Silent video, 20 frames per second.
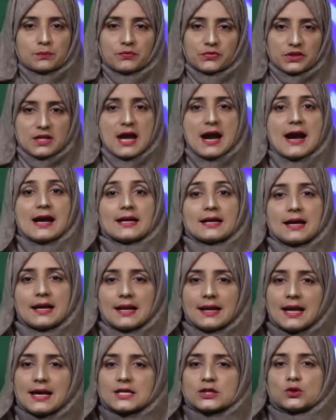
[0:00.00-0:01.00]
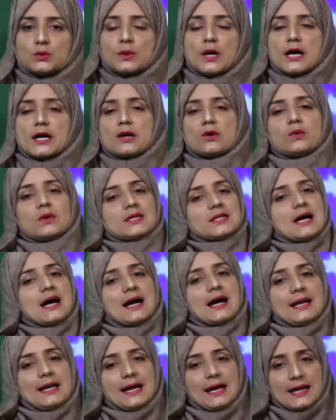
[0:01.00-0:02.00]
that Allah subhanahu wa
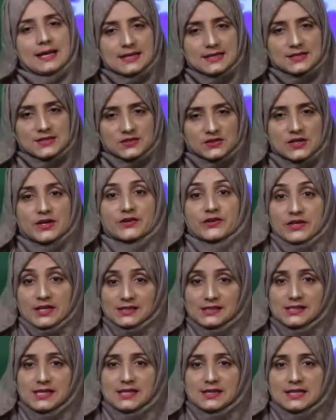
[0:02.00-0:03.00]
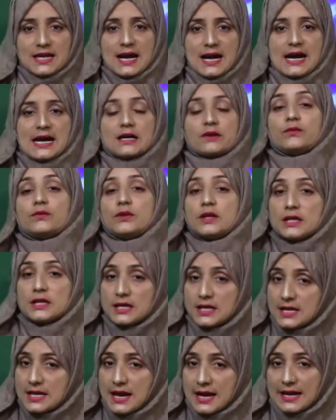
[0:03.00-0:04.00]
ta'ala is addressing that
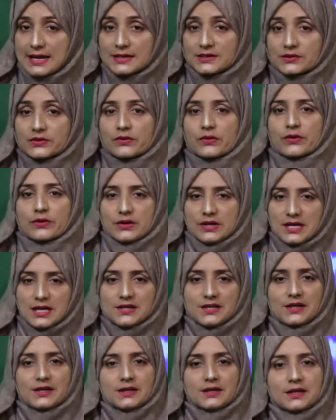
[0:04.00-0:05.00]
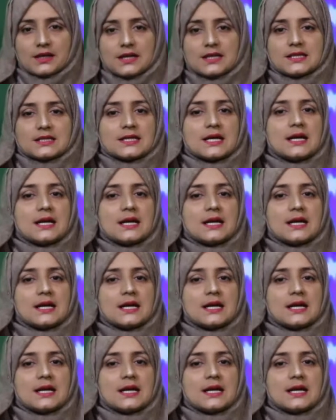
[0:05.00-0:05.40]
He has created us